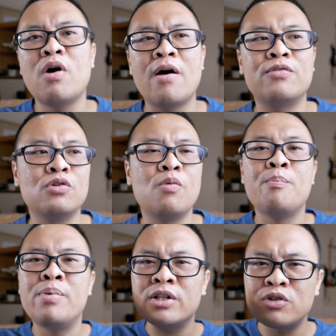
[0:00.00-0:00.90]
You have
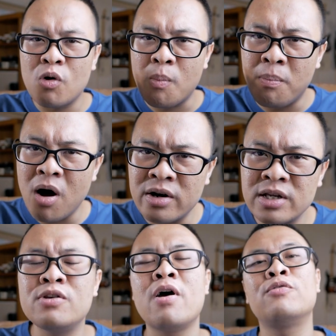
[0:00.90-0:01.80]
to build your
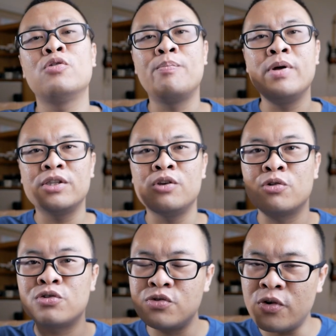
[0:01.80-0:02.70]
body. You have to build
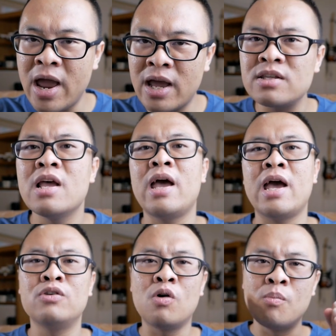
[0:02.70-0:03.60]
your strength
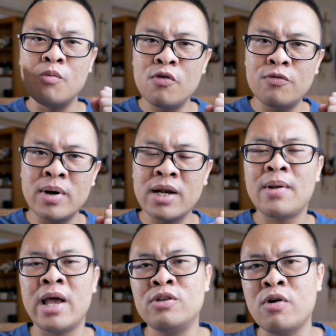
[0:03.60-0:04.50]
and your
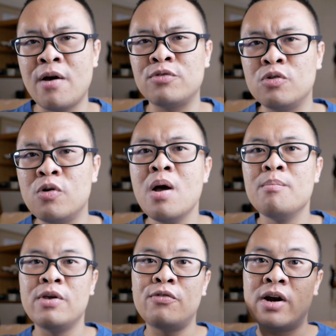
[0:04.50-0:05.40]
movement, and you have to
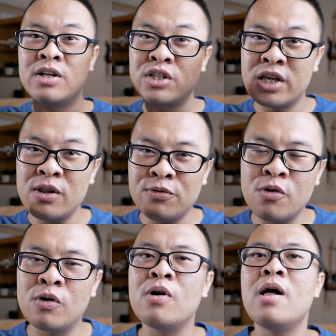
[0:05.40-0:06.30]
be very
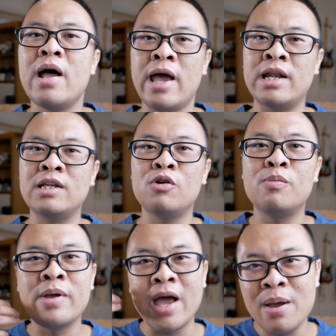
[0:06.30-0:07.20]
skillful and
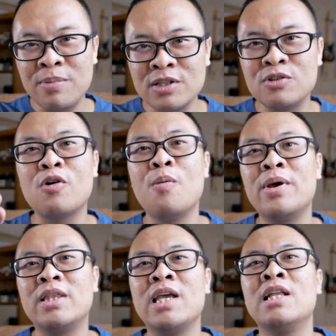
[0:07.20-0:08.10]
you'll be able to
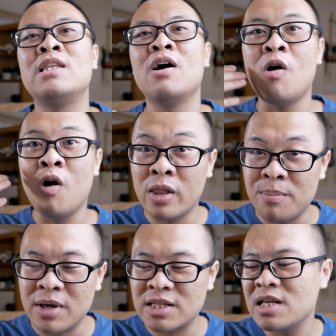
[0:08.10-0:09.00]
compete in the
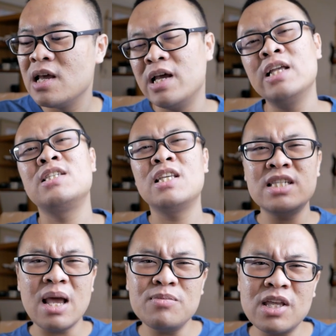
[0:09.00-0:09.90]
Olympics. It's the
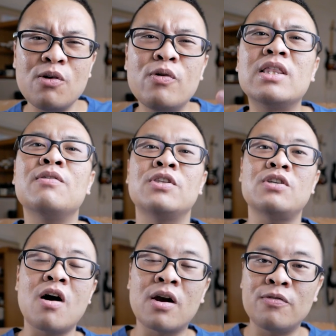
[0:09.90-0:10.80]
same thing with
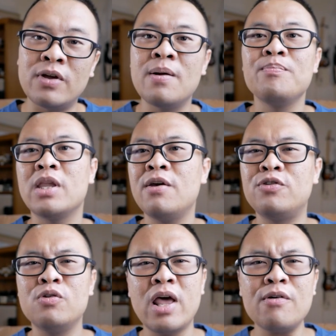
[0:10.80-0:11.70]
photography.
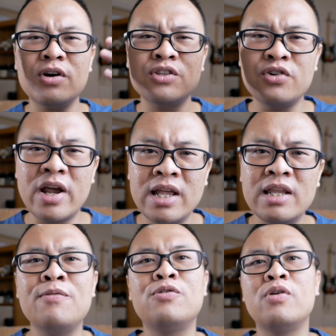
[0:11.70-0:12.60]
If you never
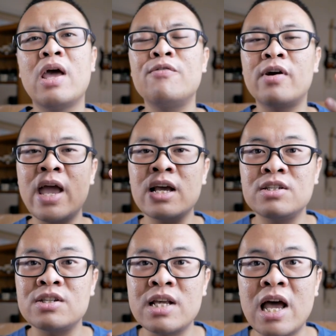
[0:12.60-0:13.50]
train, if you never
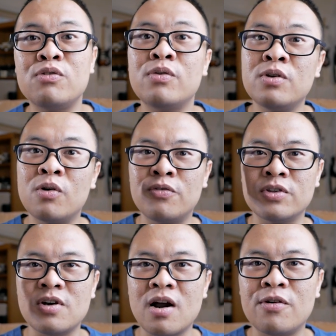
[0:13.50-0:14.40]
exercise with your
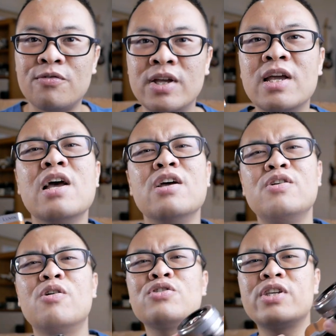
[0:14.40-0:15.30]
photography,
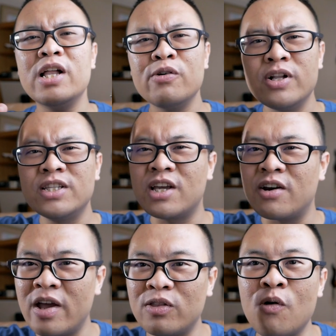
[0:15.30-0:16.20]
your skill will
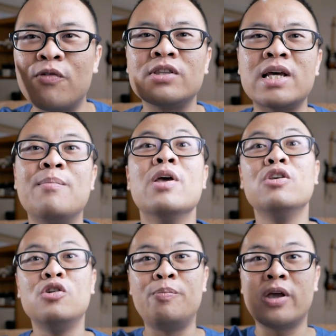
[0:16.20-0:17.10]
degrade over time.
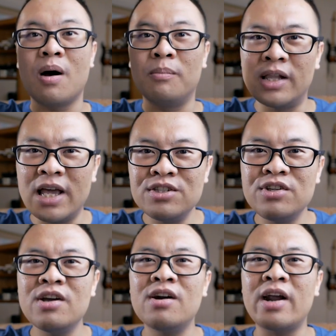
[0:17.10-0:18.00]
You become
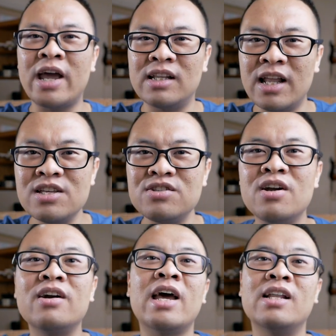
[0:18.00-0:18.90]
lazier and
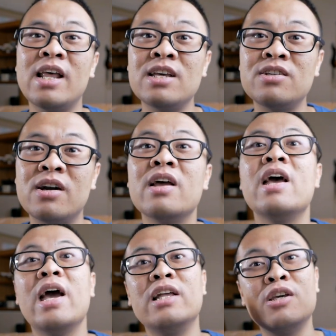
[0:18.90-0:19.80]
lazier and lazier,
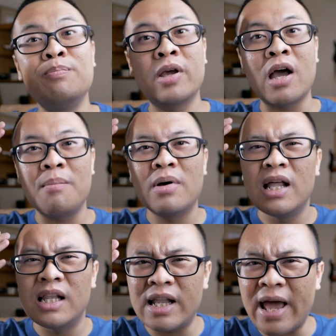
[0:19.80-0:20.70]
and you become
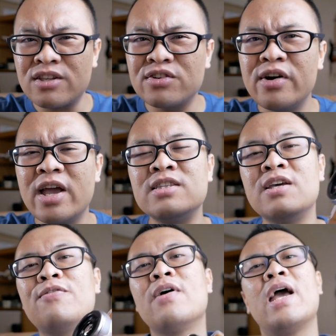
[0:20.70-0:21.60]
less
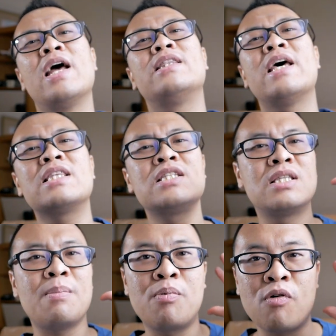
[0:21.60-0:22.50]
creative, and that's
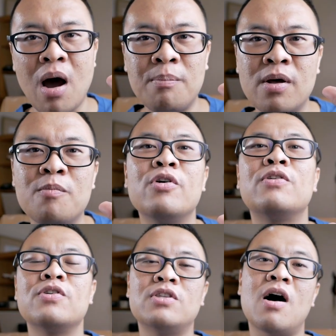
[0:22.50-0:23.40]
the problem
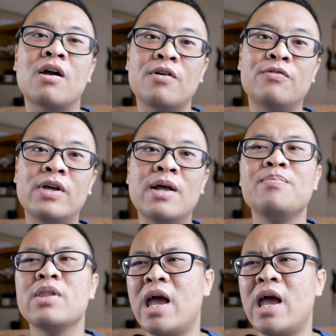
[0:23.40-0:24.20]
with photography.